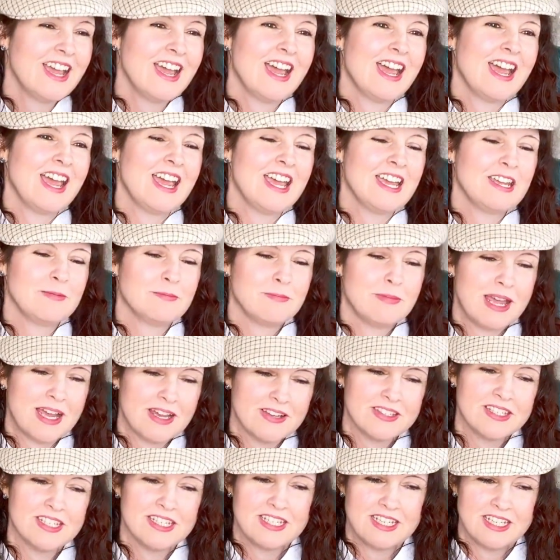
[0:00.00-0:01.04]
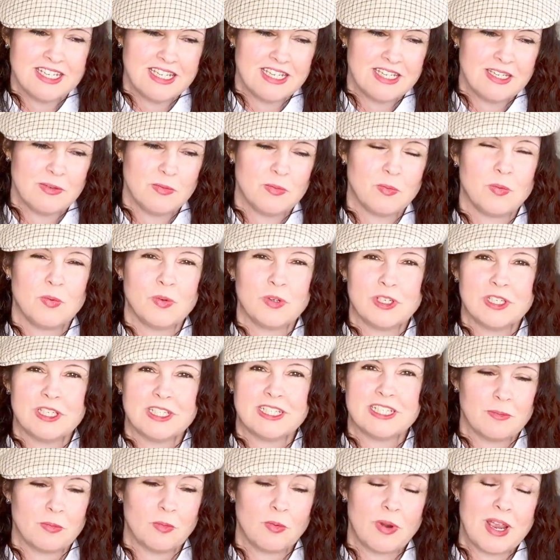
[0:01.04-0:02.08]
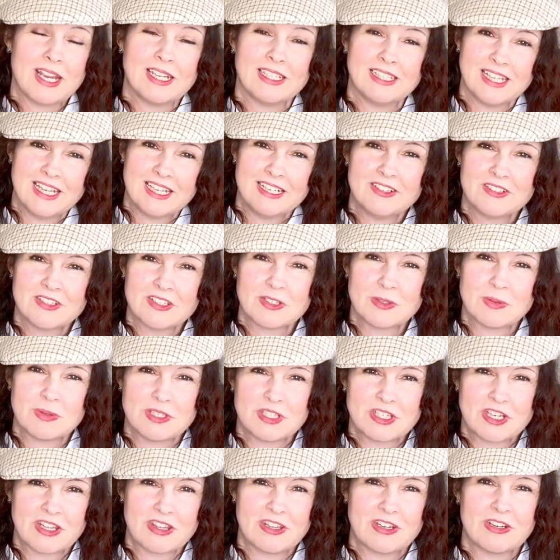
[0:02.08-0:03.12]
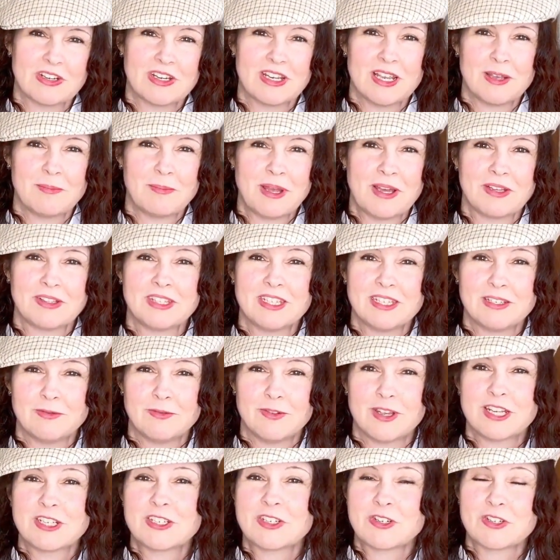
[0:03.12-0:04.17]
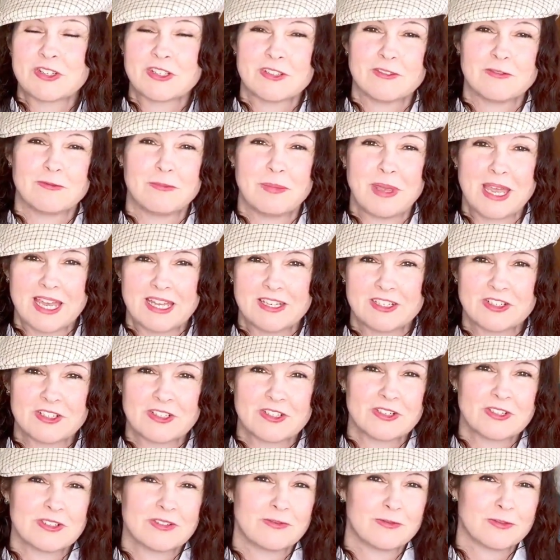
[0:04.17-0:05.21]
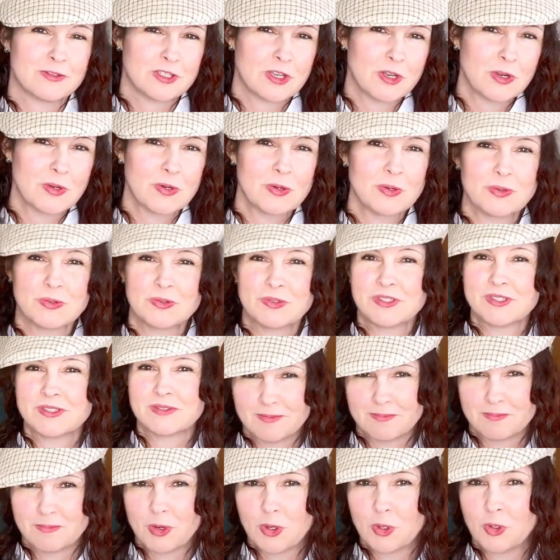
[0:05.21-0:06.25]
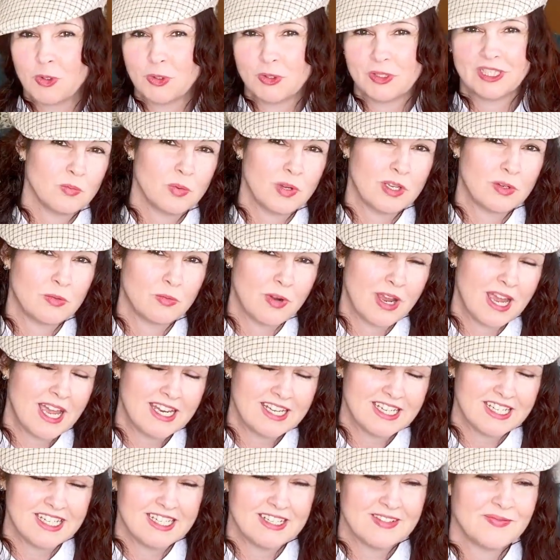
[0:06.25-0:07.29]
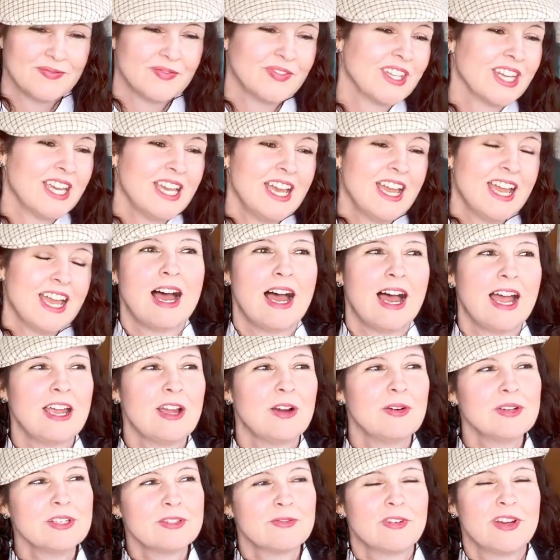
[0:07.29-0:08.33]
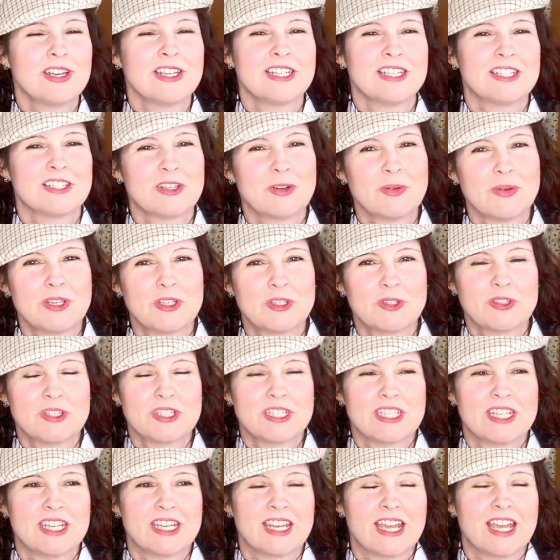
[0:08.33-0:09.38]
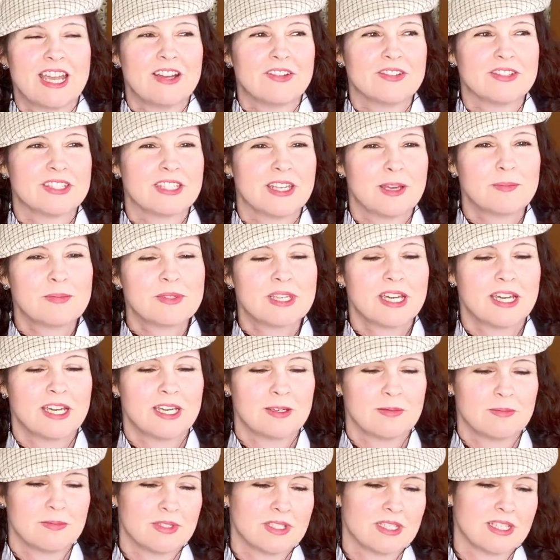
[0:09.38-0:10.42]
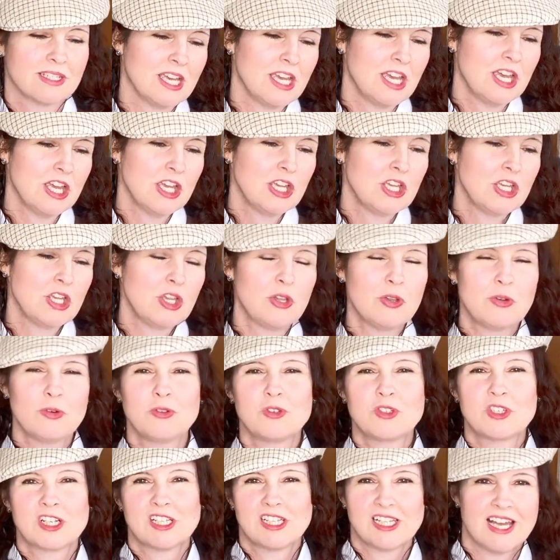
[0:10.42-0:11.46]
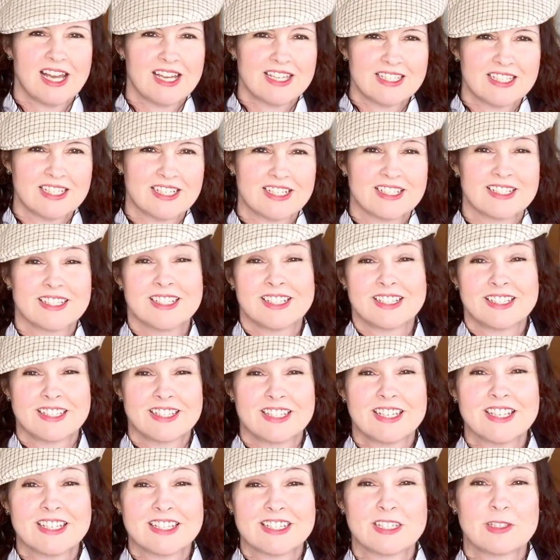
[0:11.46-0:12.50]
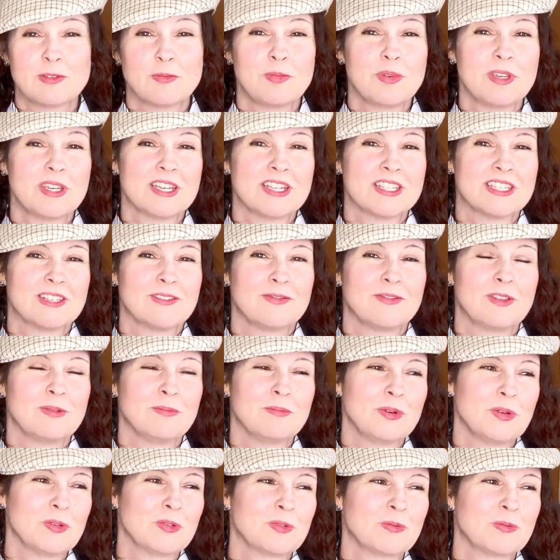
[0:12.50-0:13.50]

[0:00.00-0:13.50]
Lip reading: And Mouse and he would write letters to each other about the adventures of Badger, Toad, Mole, and Ratty. I always find it so interesting how sometimes huge classics exist because of the most